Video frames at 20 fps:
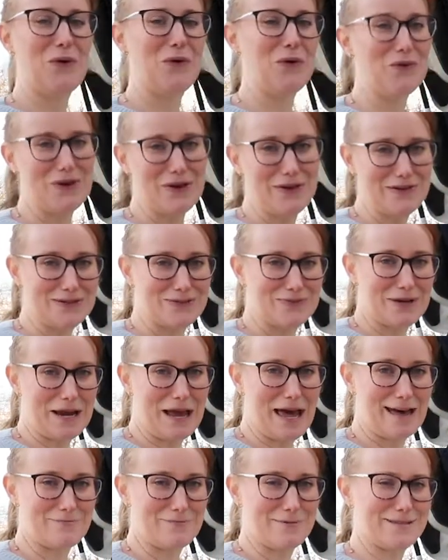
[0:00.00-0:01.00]
who knows what
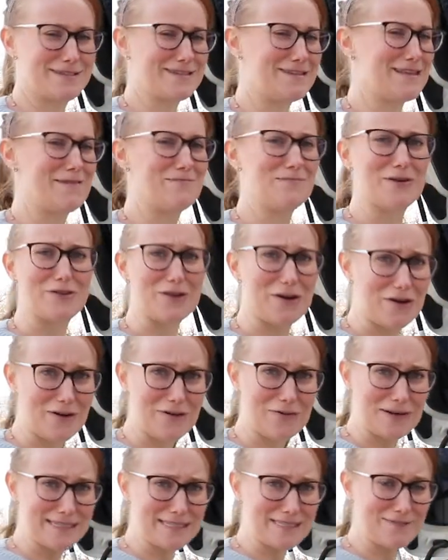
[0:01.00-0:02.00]
happens to them, but they're
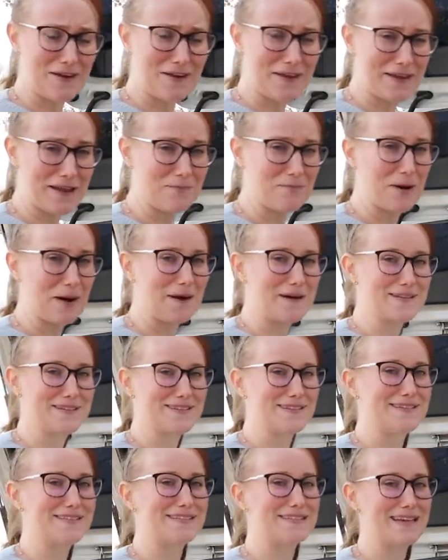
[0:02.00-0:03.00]
always falling apart,
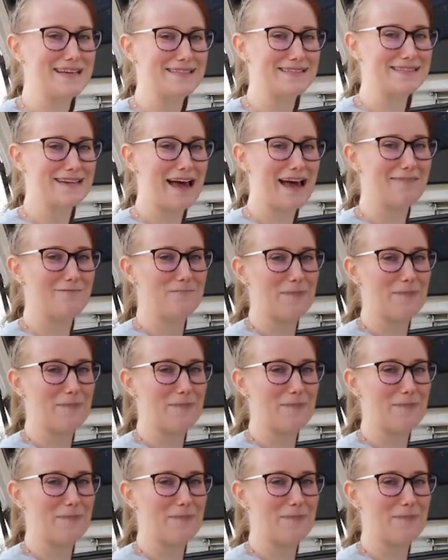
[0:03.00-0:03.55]
so it's nice to have